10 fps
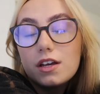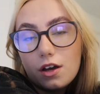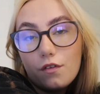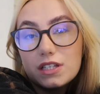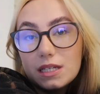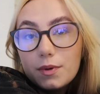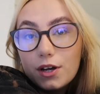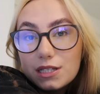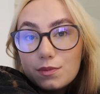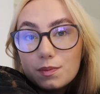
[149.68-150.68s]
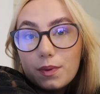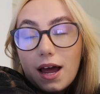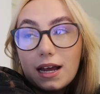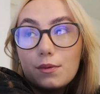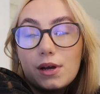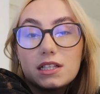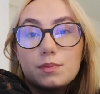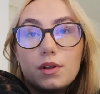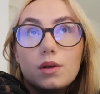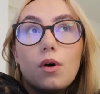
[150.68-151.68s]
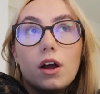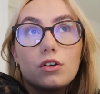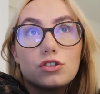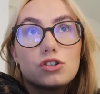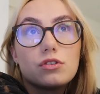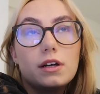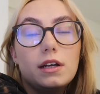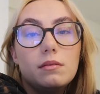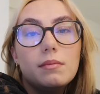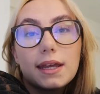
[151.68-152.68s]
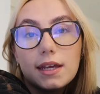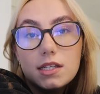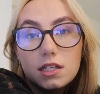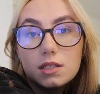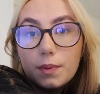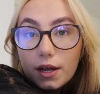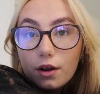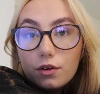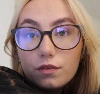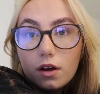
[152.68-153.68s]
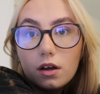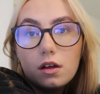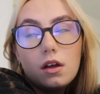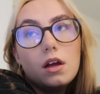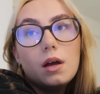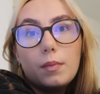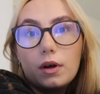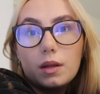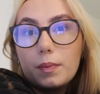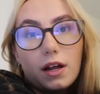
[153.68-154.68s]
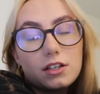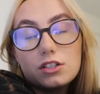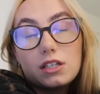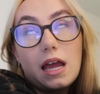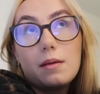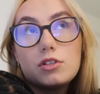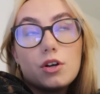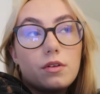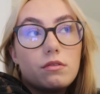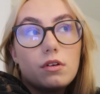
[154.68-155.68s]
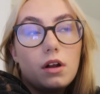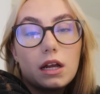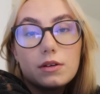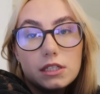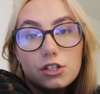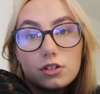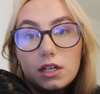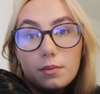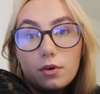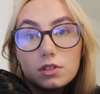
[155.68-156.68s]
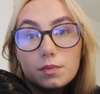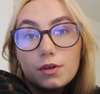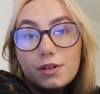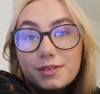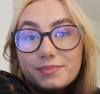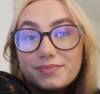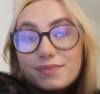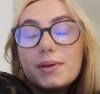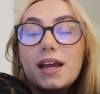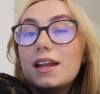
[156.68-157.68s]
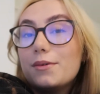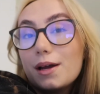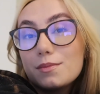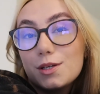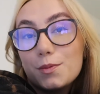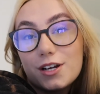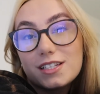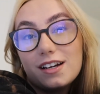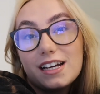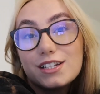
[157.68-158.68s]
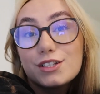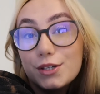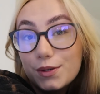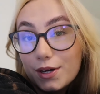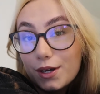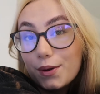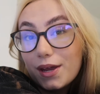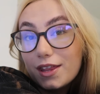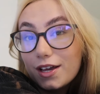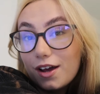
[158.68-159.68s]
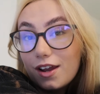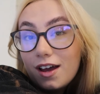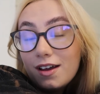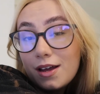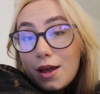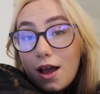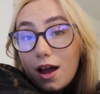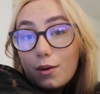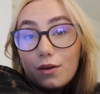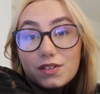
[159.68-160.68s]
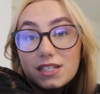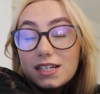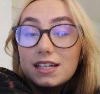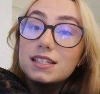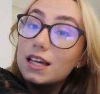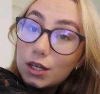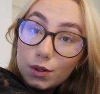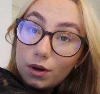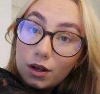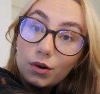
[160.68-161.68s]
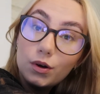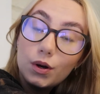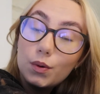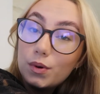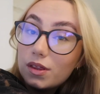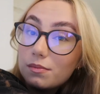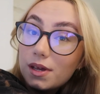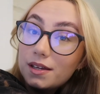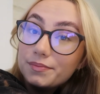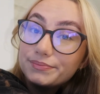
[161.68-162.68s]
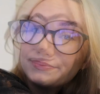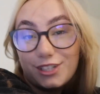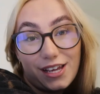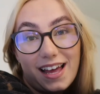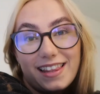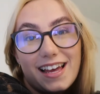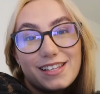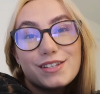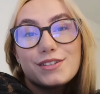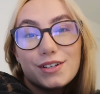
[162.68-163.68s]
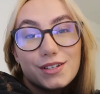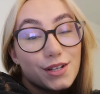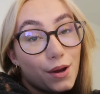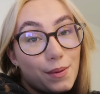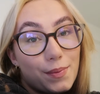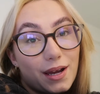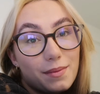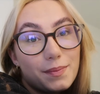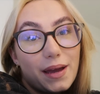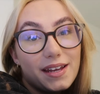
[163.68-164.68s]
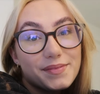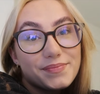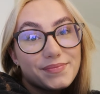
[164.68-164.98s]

obviously because it was black, we had to put the white on to try and make it easy to paint over. But the black just kept showing through, like it was literally impossible. But yeah, anyway, I'm super excited to go and get the colour. I'll obviously take you along with me. So yeah, let's just go and pick up the paint.